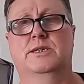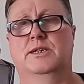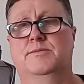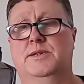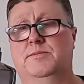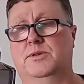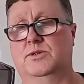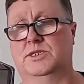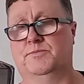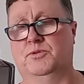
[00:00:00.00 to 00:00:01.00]
you know what I mean?
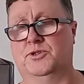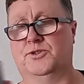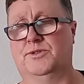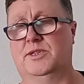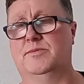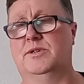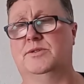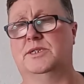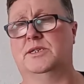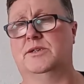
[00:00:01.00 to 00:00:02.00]
Because it puts you in the
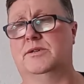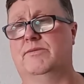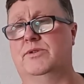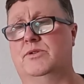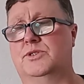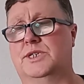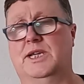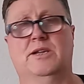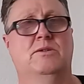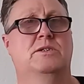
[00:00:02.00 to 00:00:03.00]
mood. You know, you know a nice
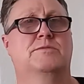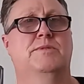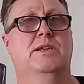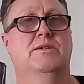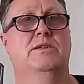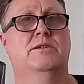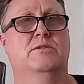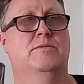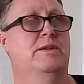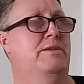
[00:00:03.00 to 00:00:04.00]
haircut. You smell it. You
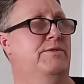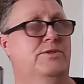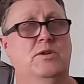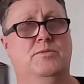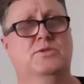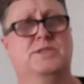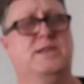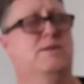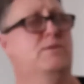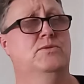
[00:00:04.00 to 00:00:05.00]
come out your shop because they
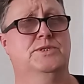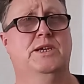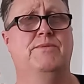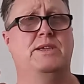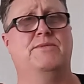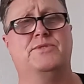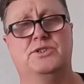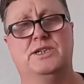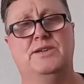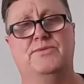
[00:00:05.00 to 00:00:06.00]
don't always give the
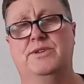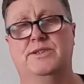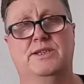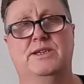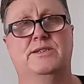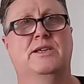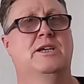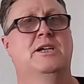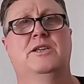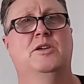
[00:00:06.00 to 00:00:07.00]
aftershave these days.
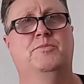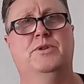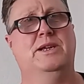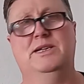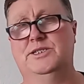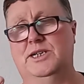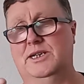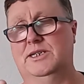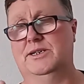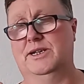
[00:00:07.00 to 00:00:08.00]
They put hair gel
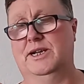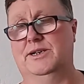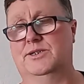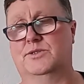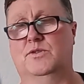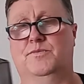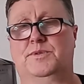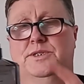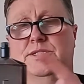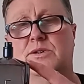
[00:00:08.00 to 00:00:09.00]
in your hair and stuff,
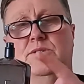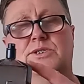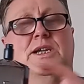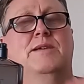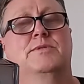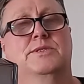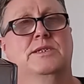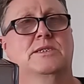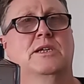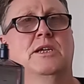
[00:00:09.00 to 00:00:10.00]
but it's not the same as
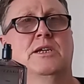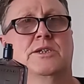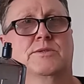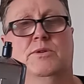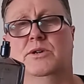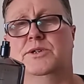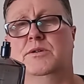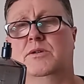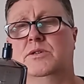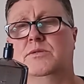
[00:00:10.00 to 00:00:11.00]
this. So oh, I do
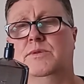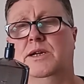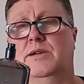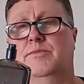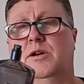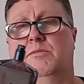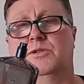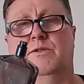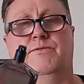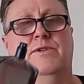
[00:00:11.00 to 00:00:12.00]
like to wear the
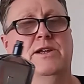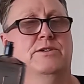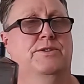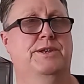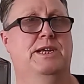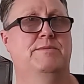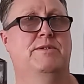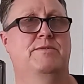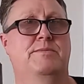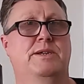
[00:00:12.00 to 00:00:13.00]
barbershop phrase on the day I'm
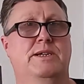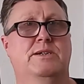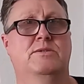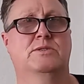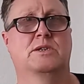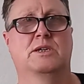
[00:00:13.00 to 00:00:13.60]
having my haircut.